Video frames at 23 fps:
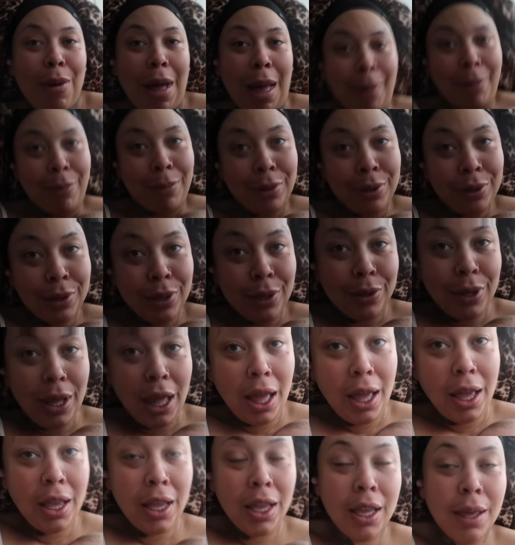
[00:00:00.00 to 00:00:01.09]
mama,
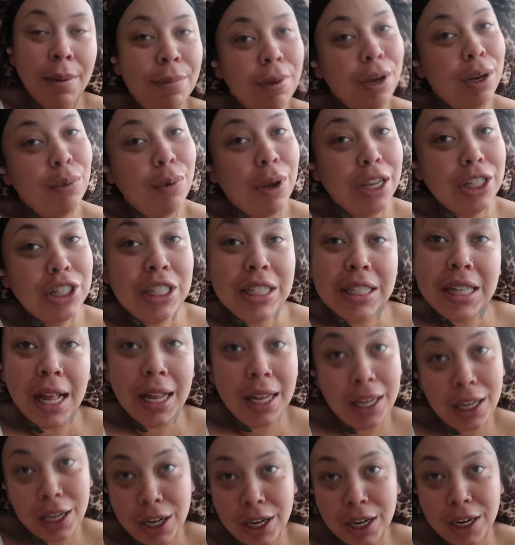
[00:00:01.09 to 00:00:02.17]
okay? But anyway, she's not
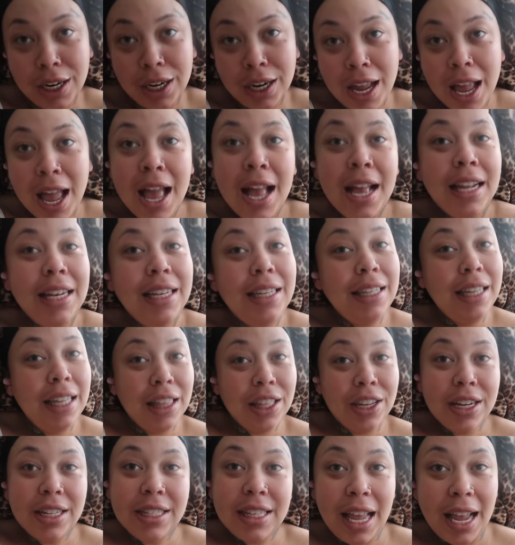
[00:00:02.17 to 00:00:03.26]
here. Neither is